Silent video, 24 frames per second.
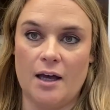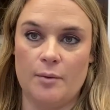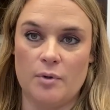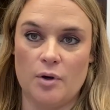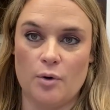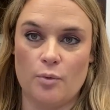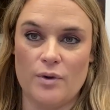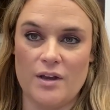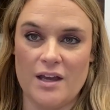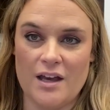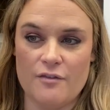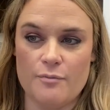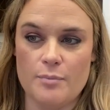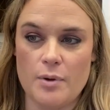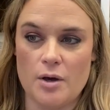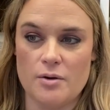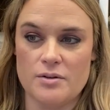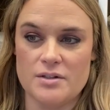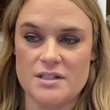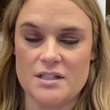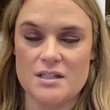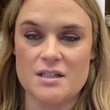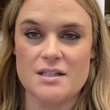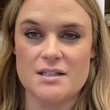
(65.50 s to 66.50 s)
we have
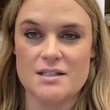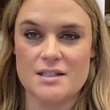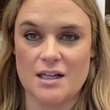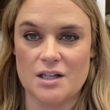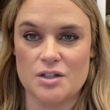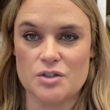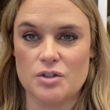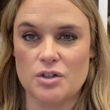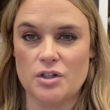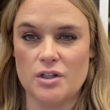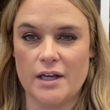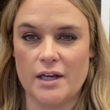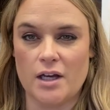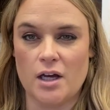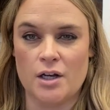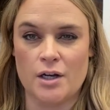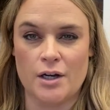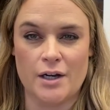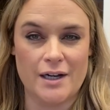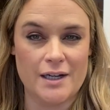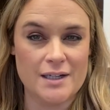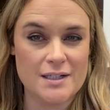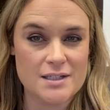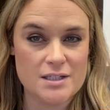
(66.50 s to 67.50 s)
posted the schedule like on
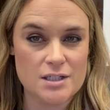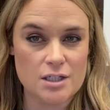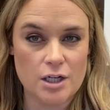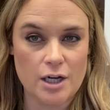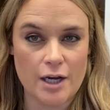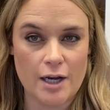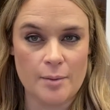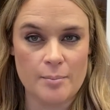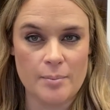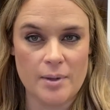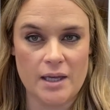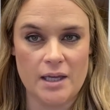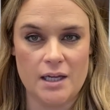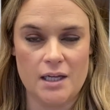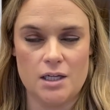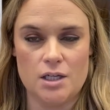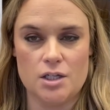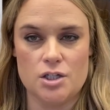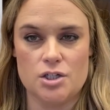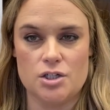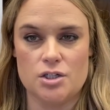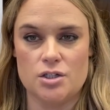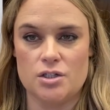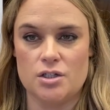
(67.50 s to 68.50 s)
our Instagram
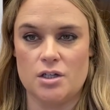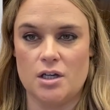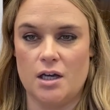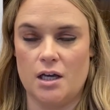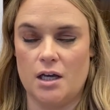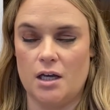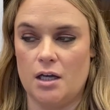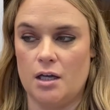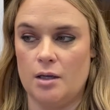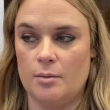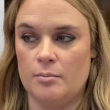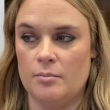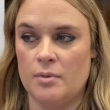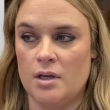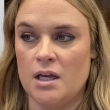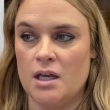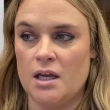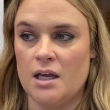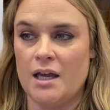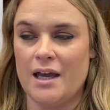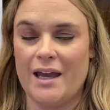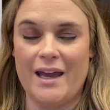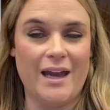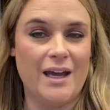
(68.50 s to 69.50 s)
page and
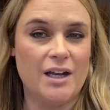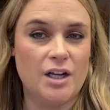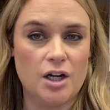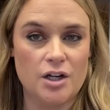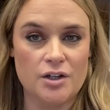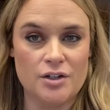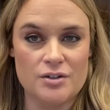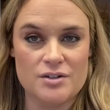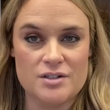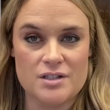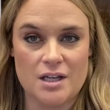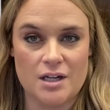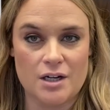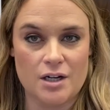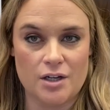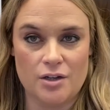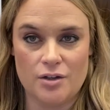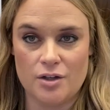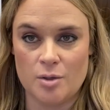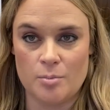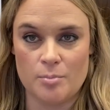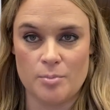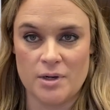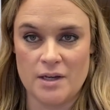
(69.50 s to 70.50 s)
our newsletter. You
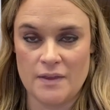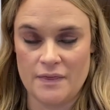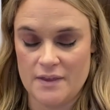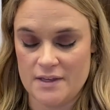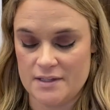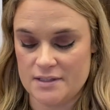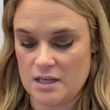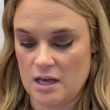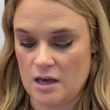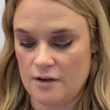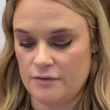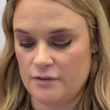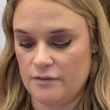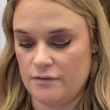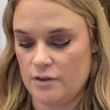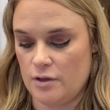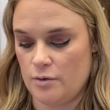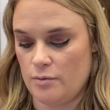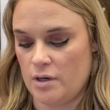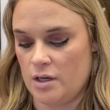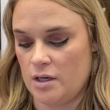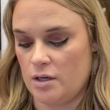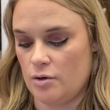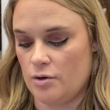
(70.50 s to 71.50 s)
can print this off if you
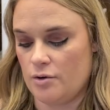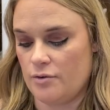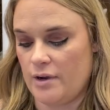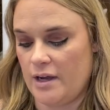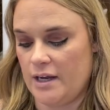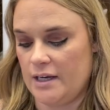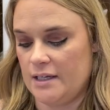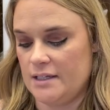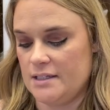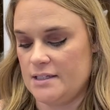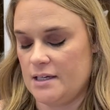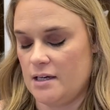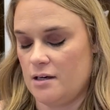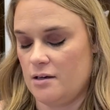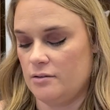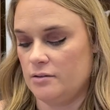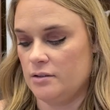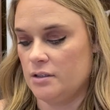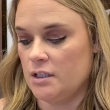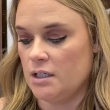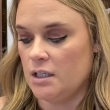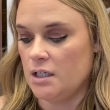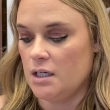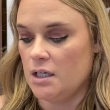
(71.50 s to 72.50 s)
want or write it down.
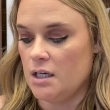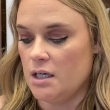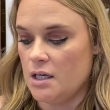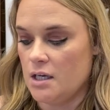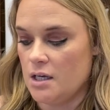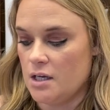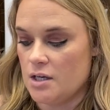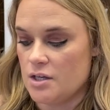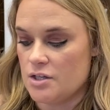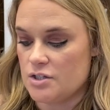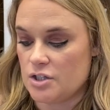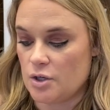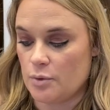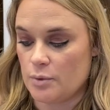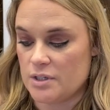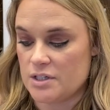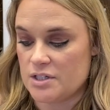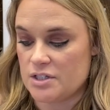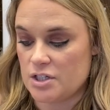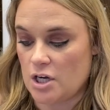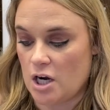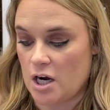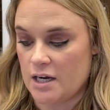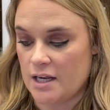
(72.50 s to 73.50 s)
So we're
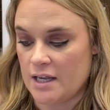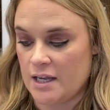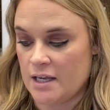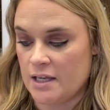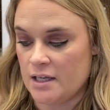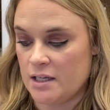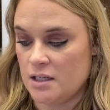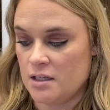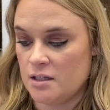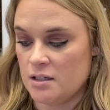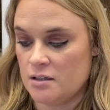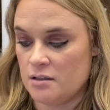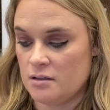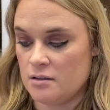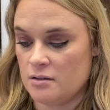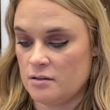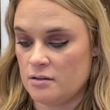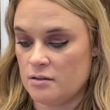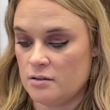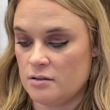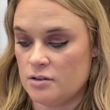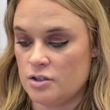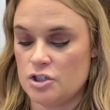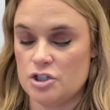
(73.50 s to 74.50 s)
starting
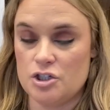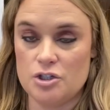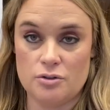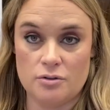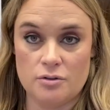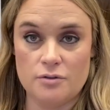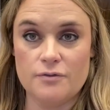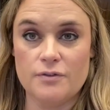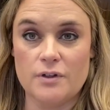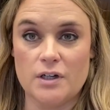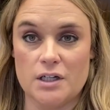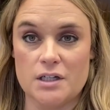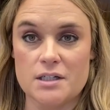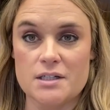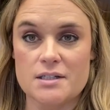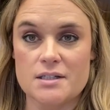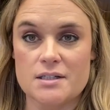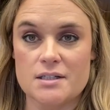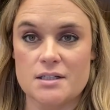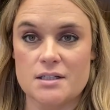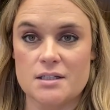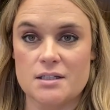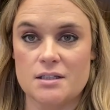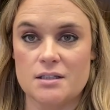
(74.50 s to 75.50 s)
June
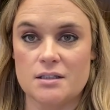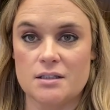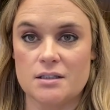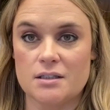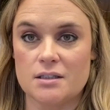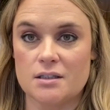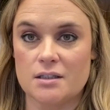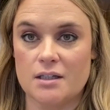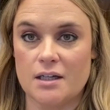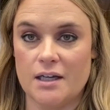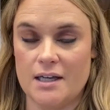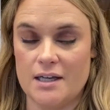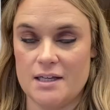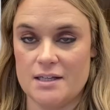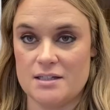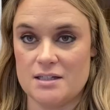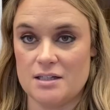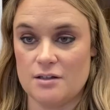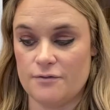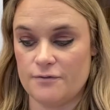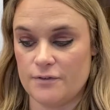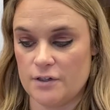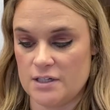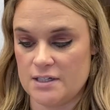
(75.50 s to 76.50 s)
1st is
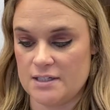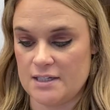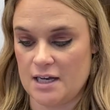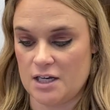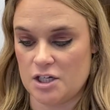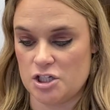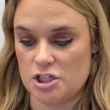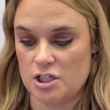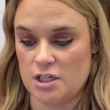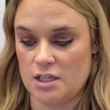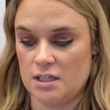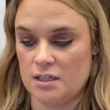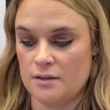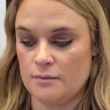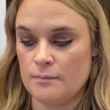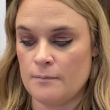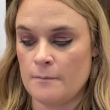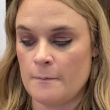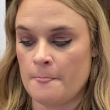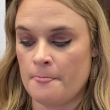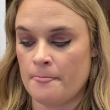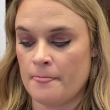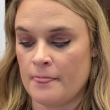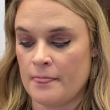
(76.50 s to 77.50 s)
the first section.
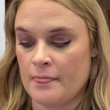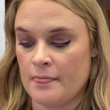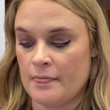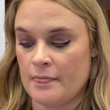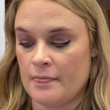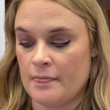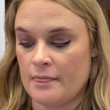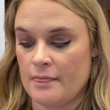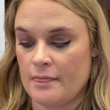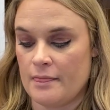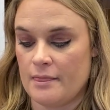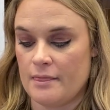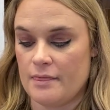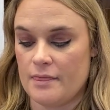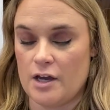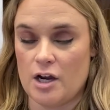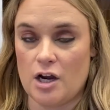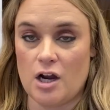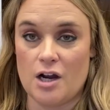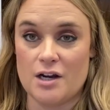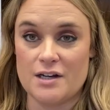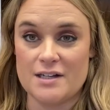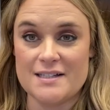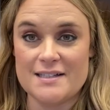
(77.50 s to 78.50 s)
There
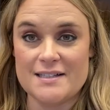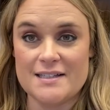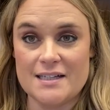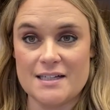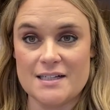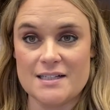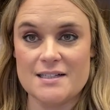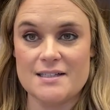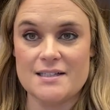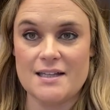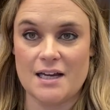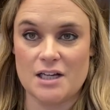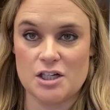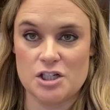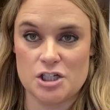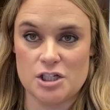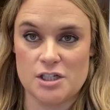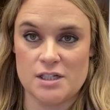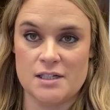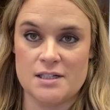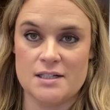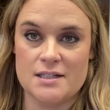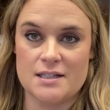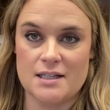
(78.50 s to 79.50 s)
are 6
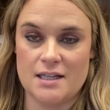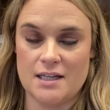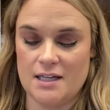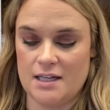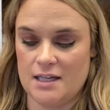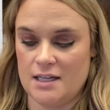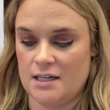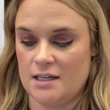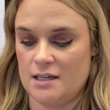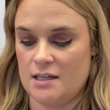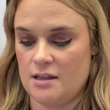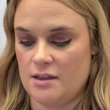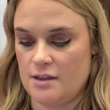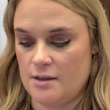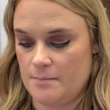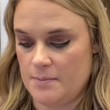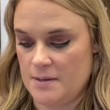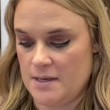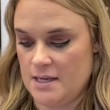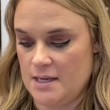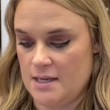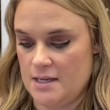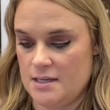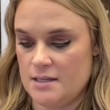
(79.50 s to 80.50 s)
sections in the
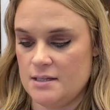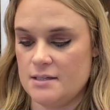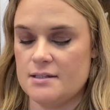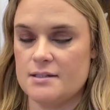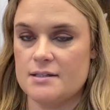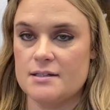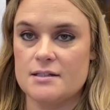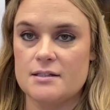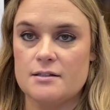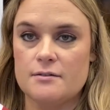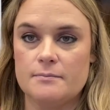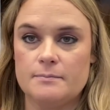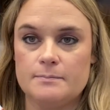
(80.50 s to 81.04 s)
piece.